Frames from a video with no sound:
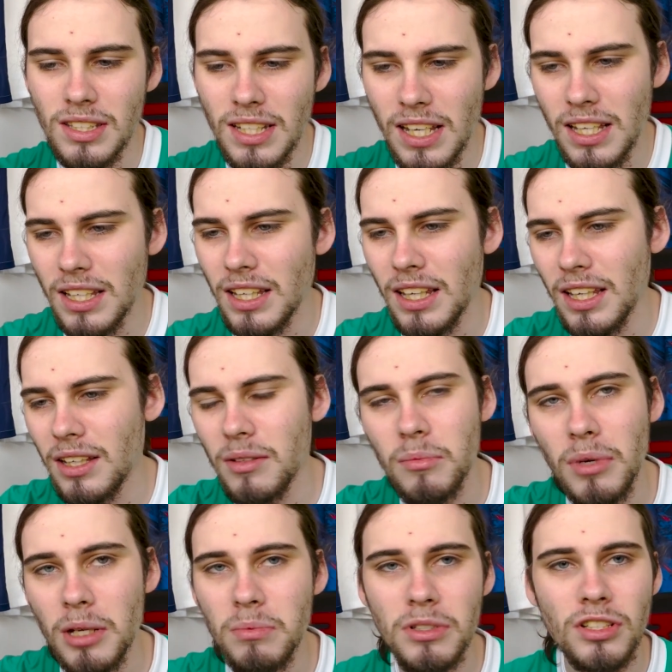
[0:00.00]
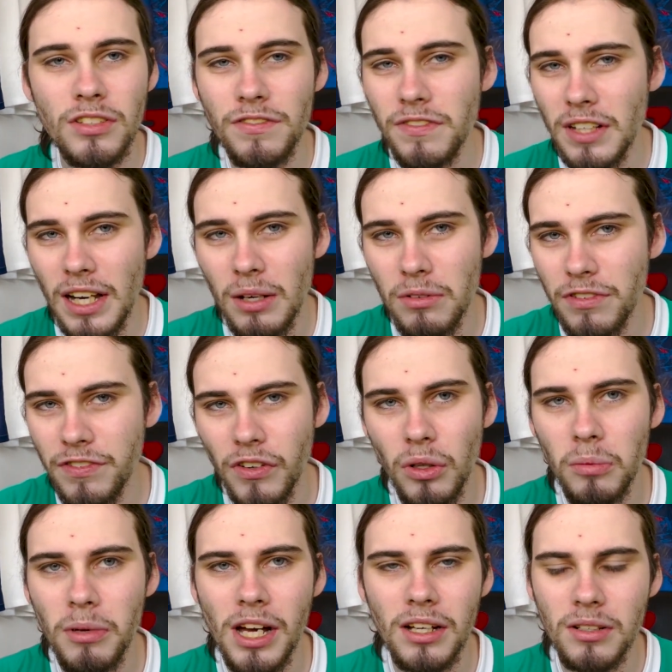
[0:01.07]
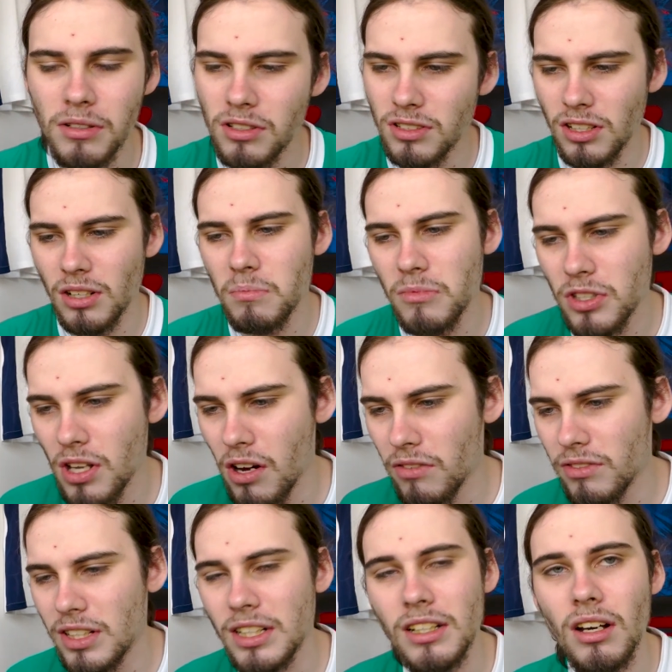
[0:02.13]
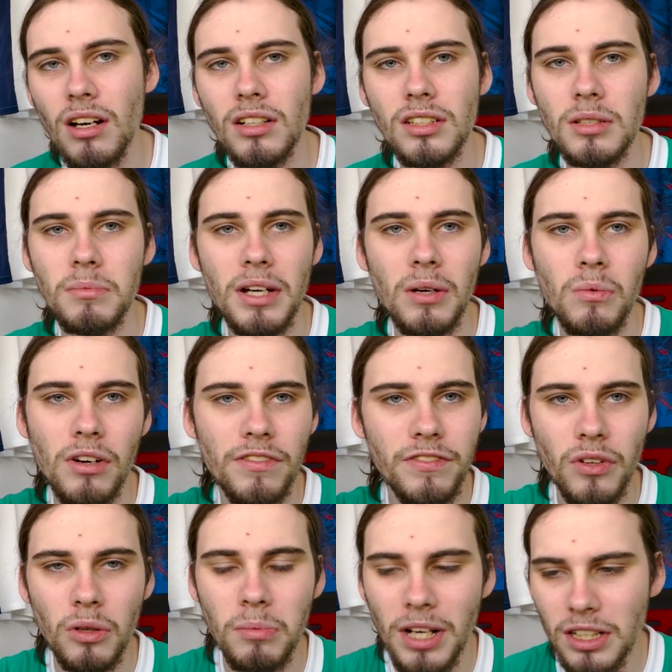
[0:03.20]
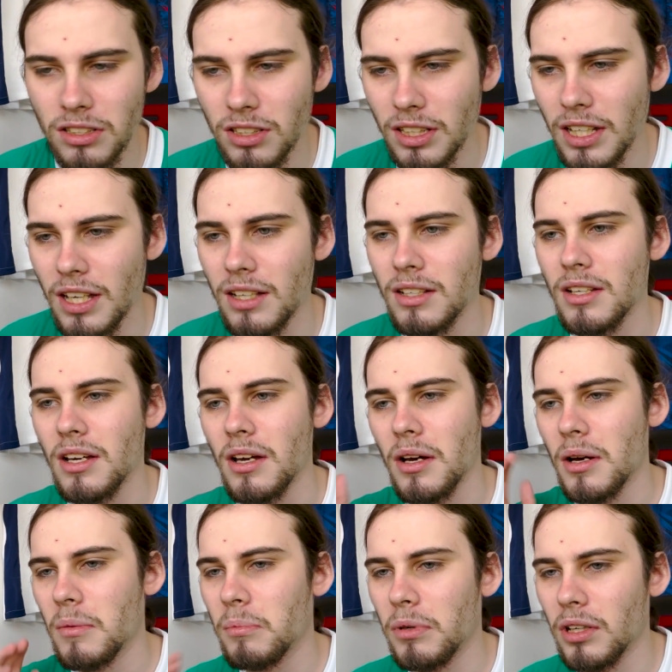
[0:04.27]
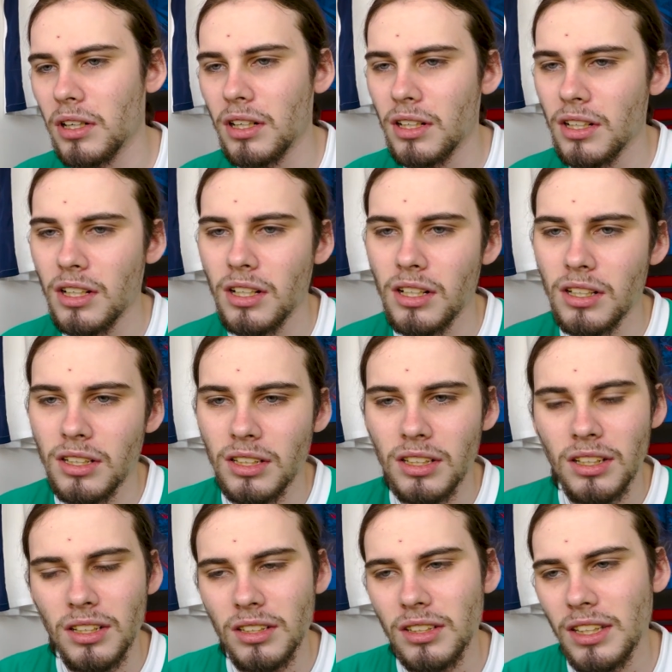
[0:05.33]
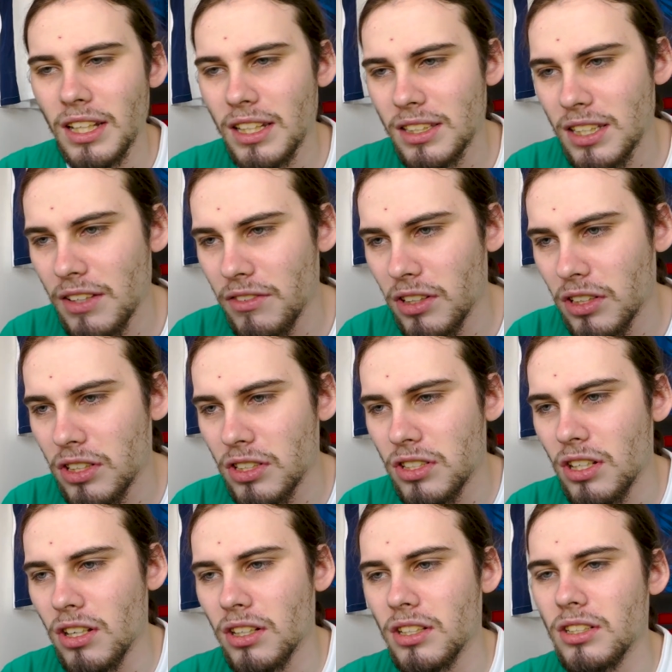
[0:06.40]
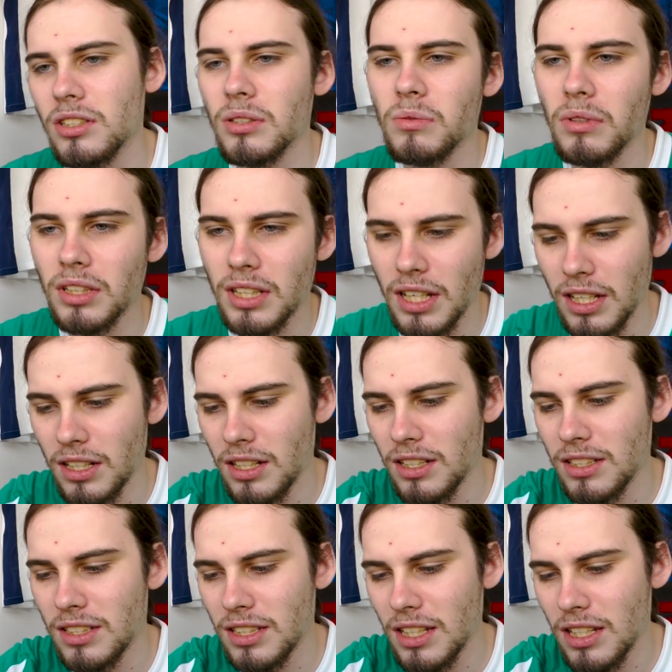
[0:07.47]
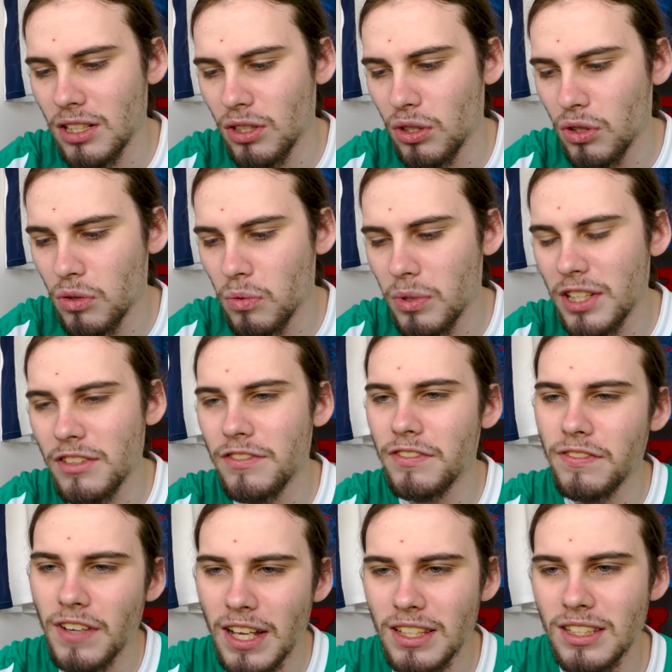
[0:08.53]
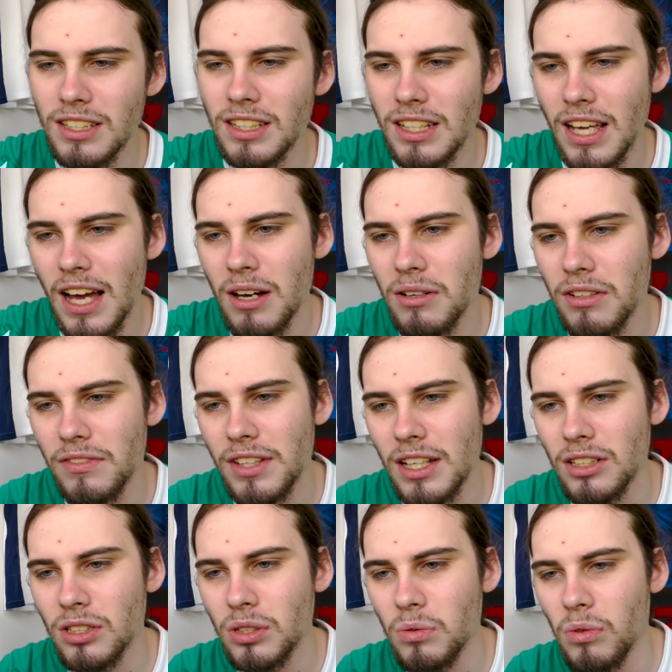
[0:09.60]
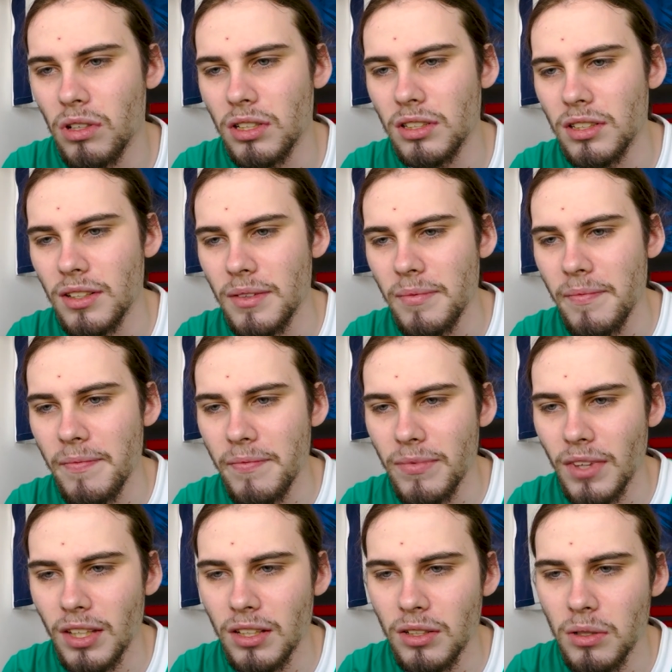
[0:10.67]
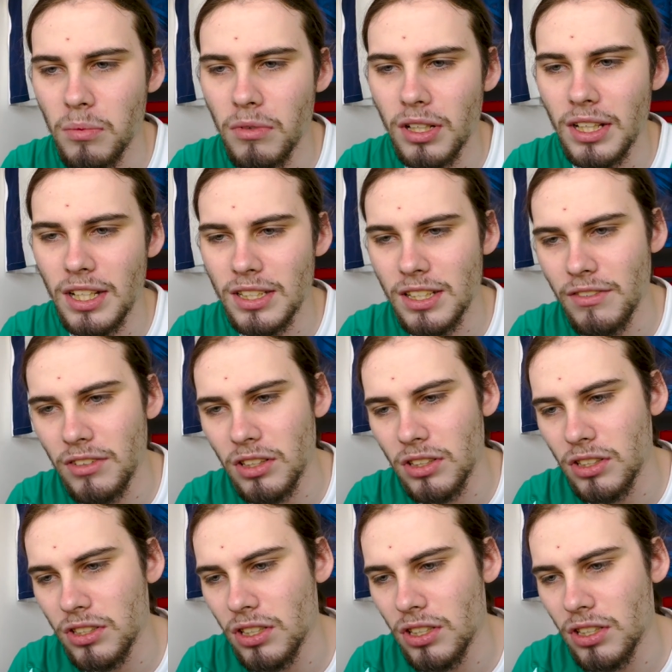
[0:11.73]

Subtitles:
take a hit and maybe just fill out a full-back? Because I'm not really asked about what full-backs I get. But let's have a look at Turkey's squad then and see who we fancy out of that squad. Come on, let's have a look at